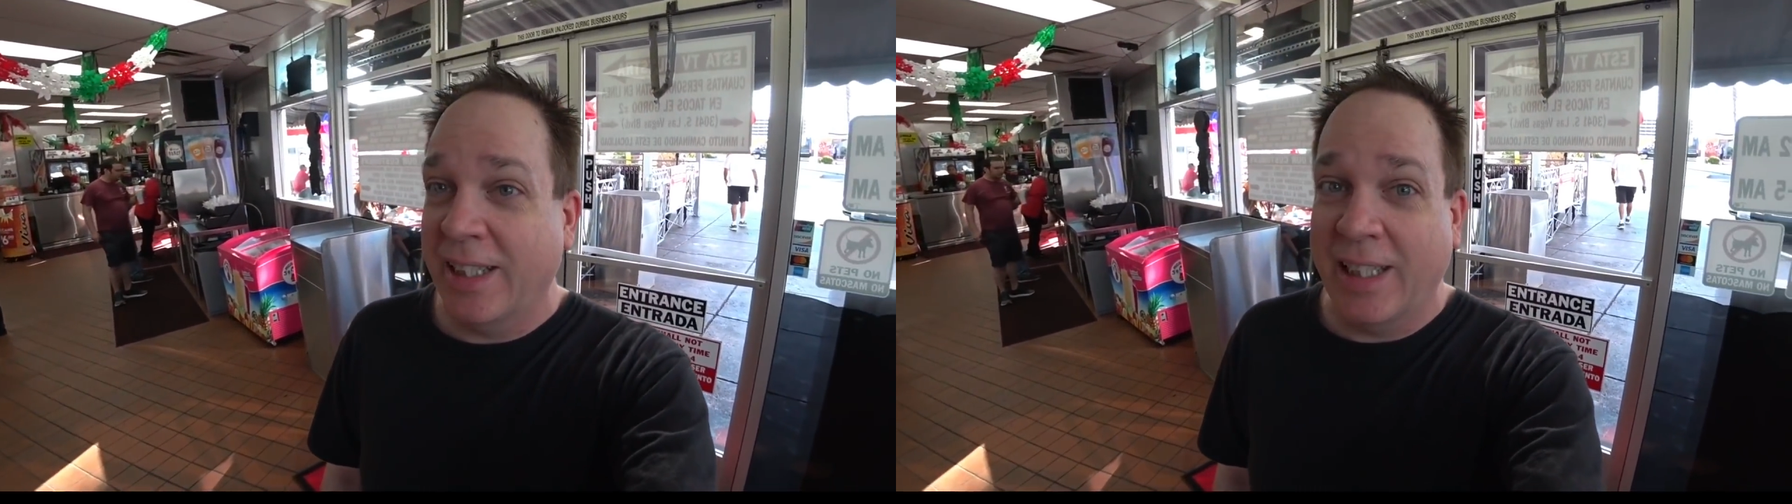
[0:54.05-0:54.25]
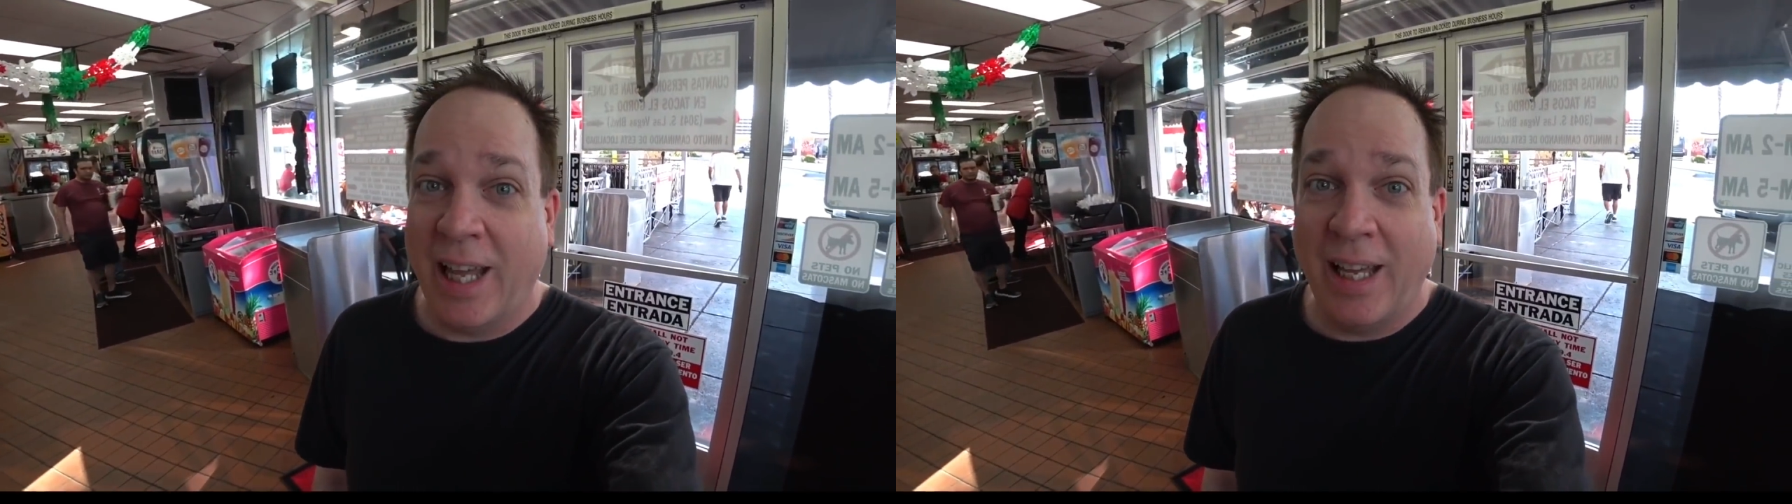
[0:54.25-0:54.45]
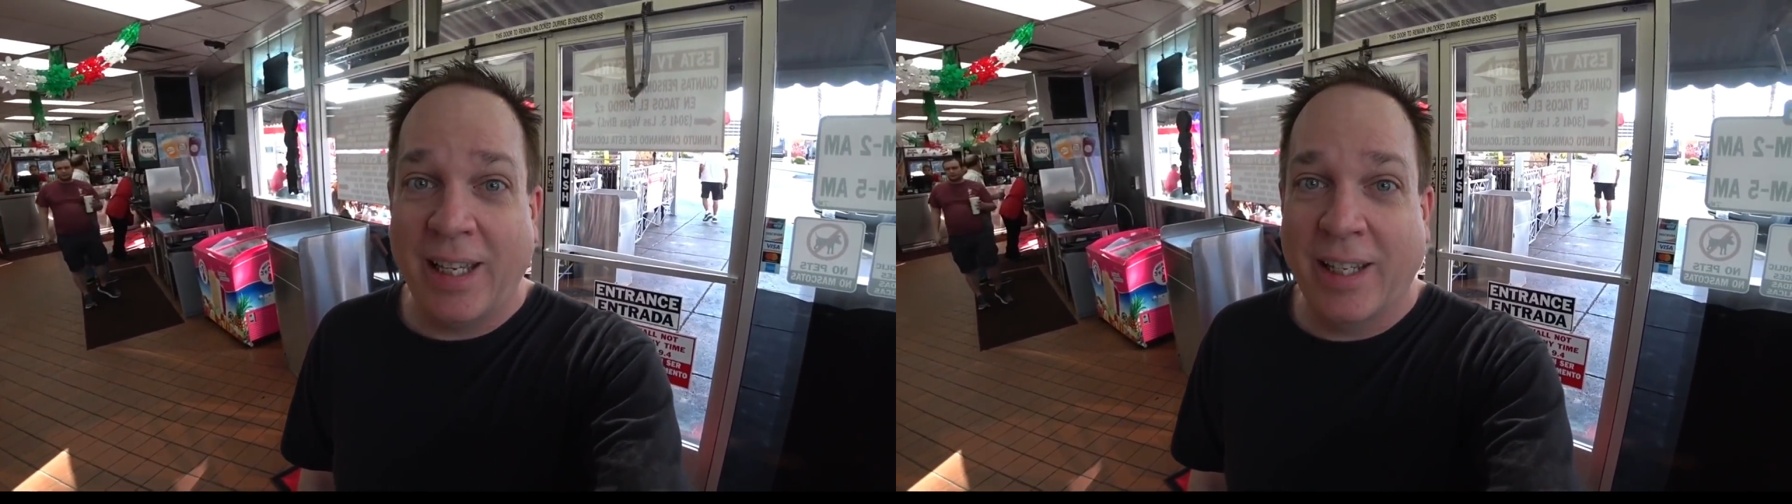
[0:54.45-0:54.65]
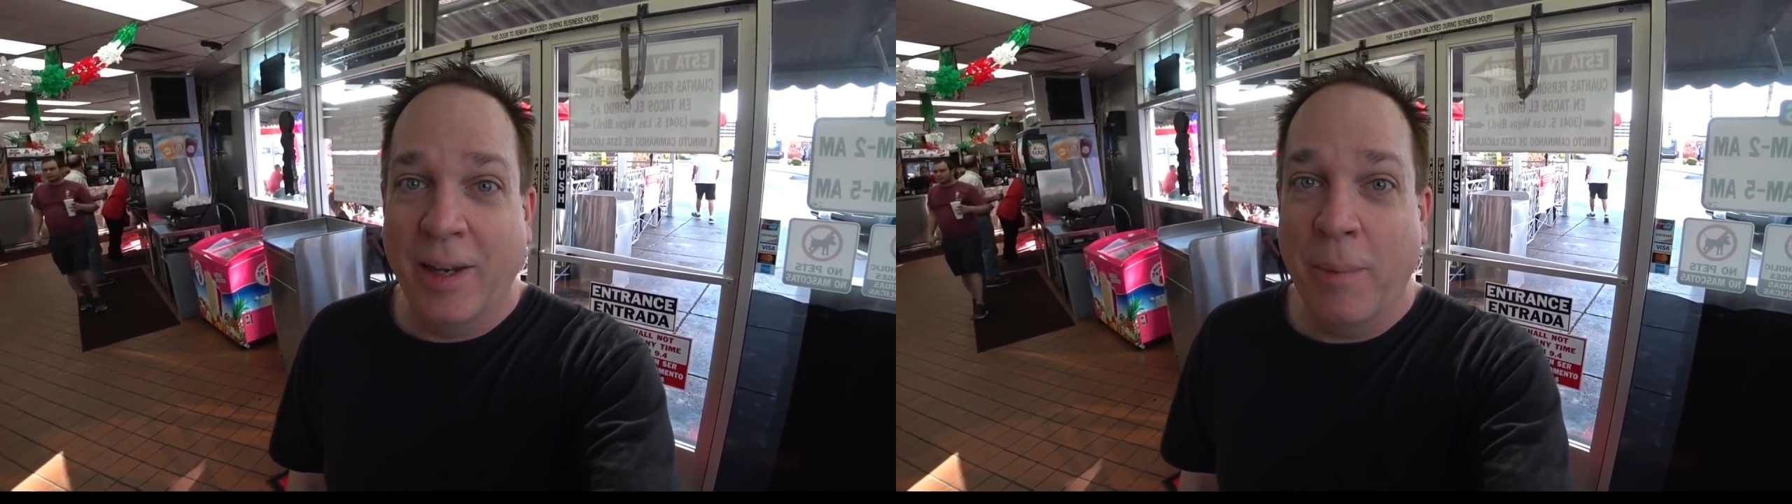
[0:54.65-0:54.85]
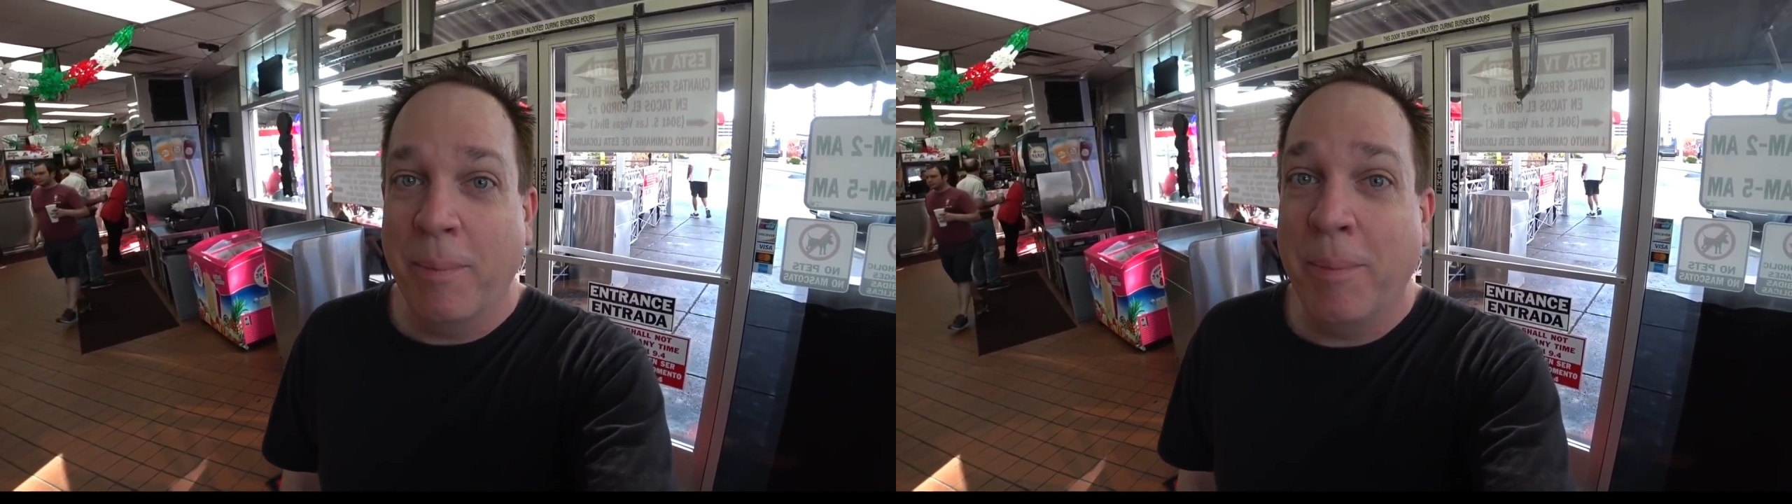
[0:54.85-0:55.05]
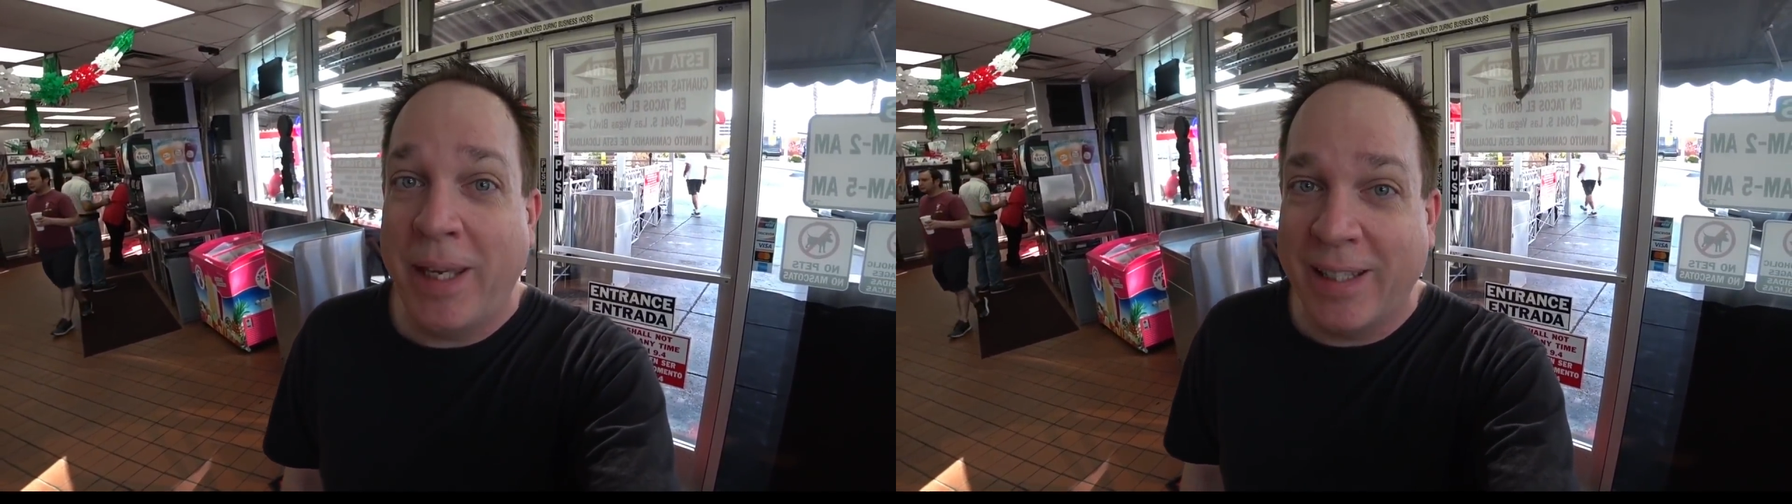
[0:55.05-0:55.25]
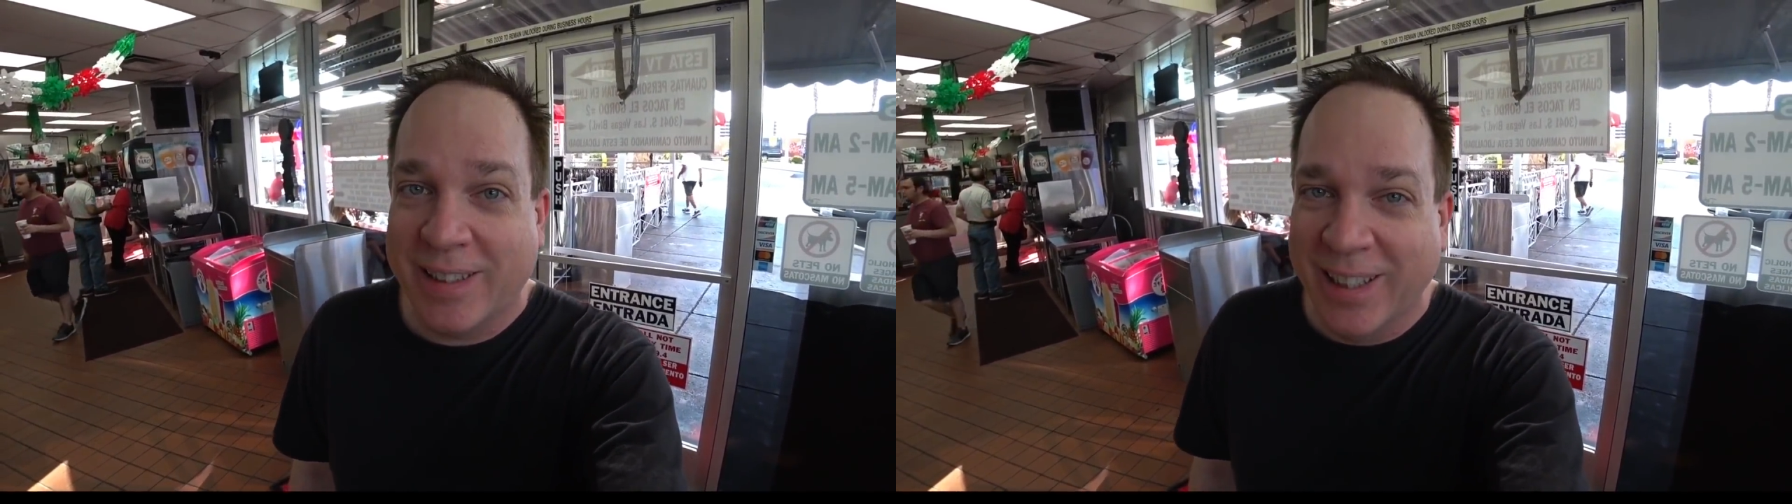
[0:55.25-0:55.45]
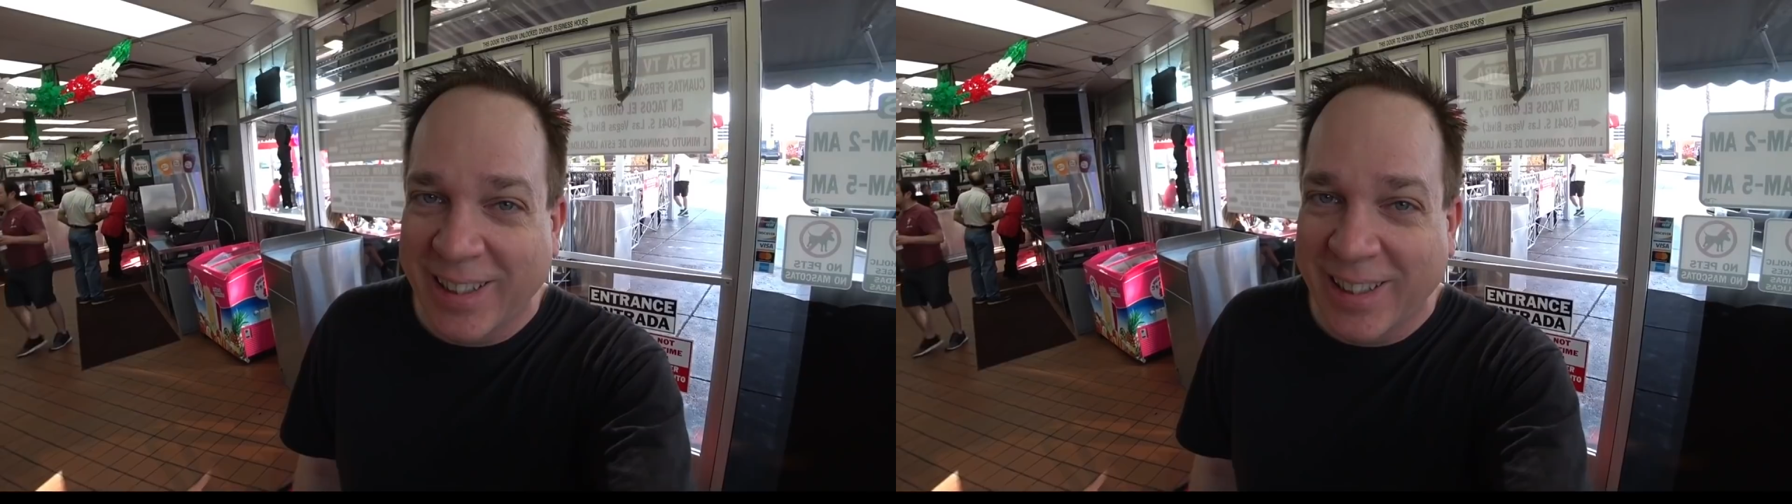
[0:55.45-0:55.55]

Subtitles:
like meat,